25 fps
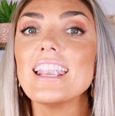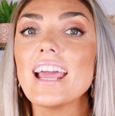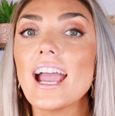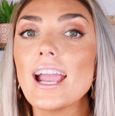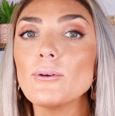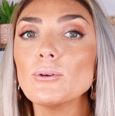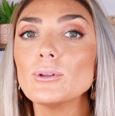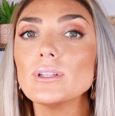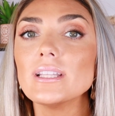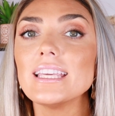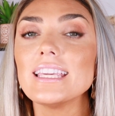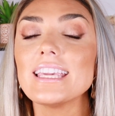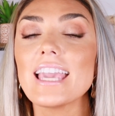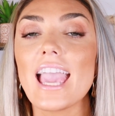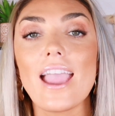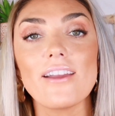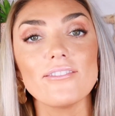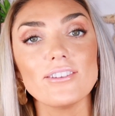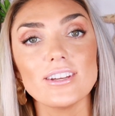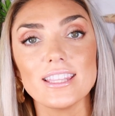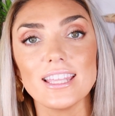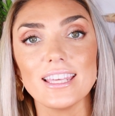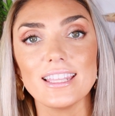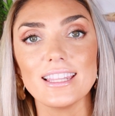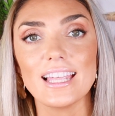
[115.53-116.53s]
And I will link
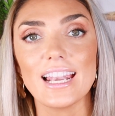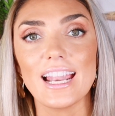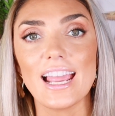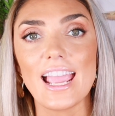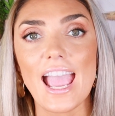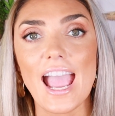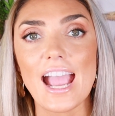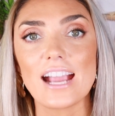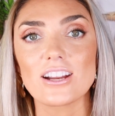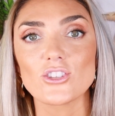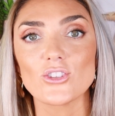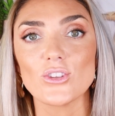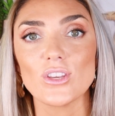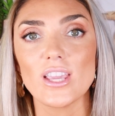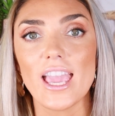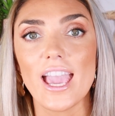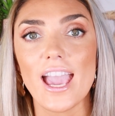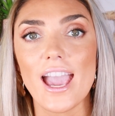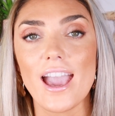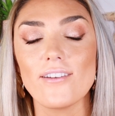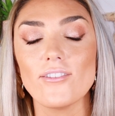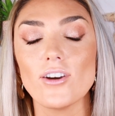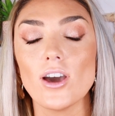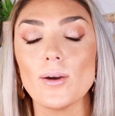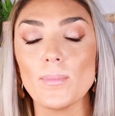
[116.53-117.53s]
everything that I actually
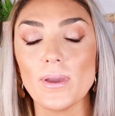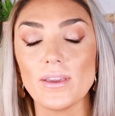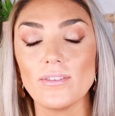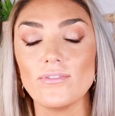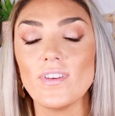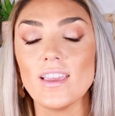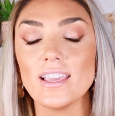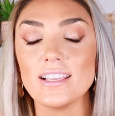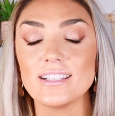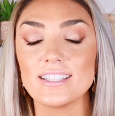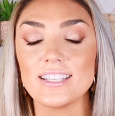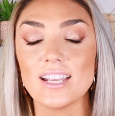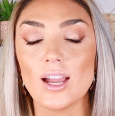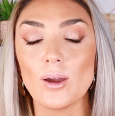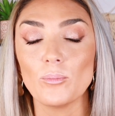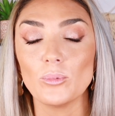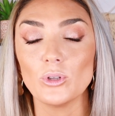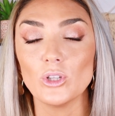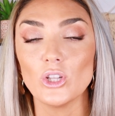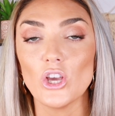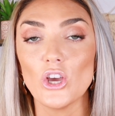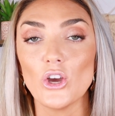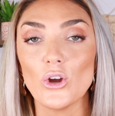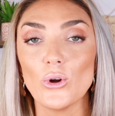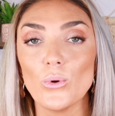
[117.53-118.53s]
have on my face down
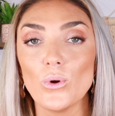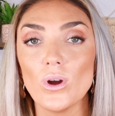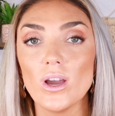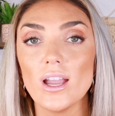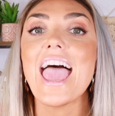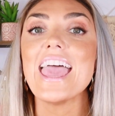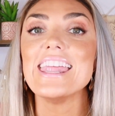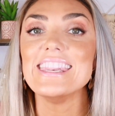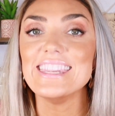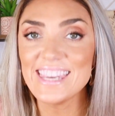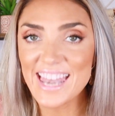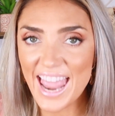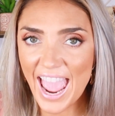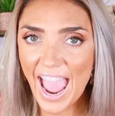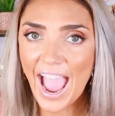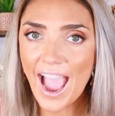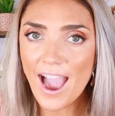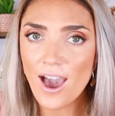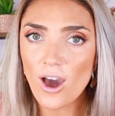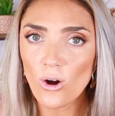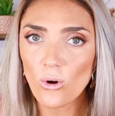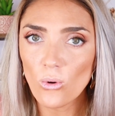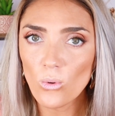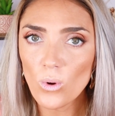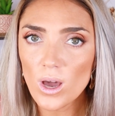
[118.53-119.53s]
below. And
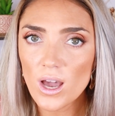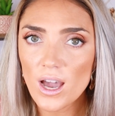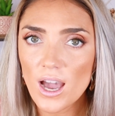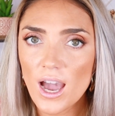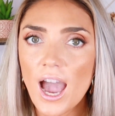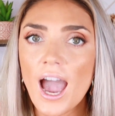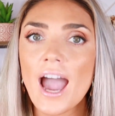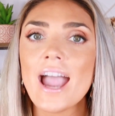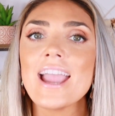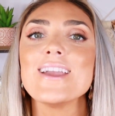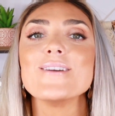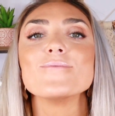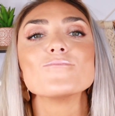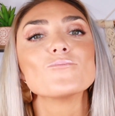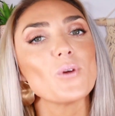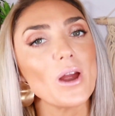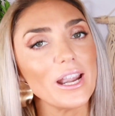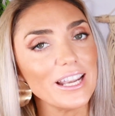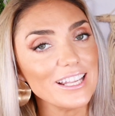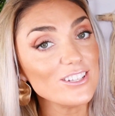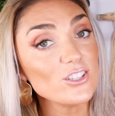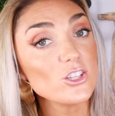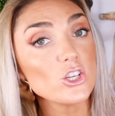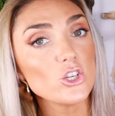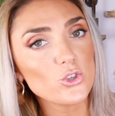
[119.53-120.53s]
now I am
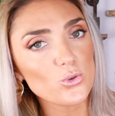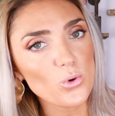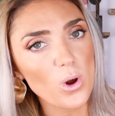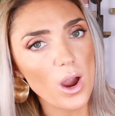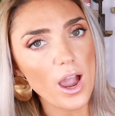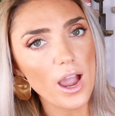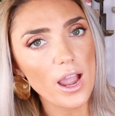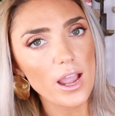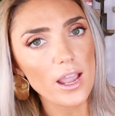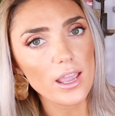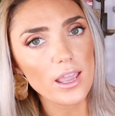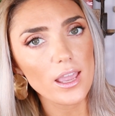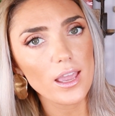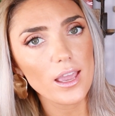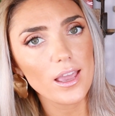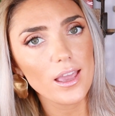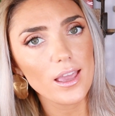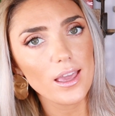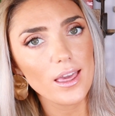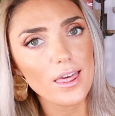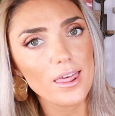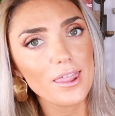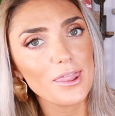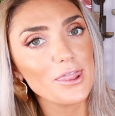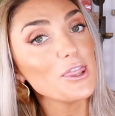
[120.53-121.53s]
ready to try
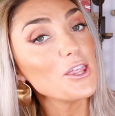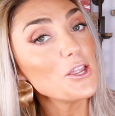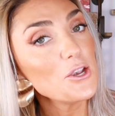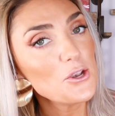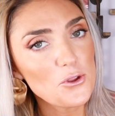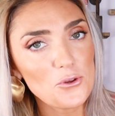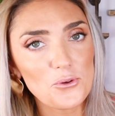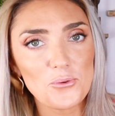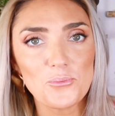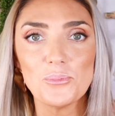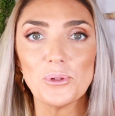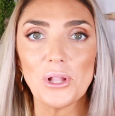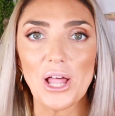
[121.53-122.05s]
the new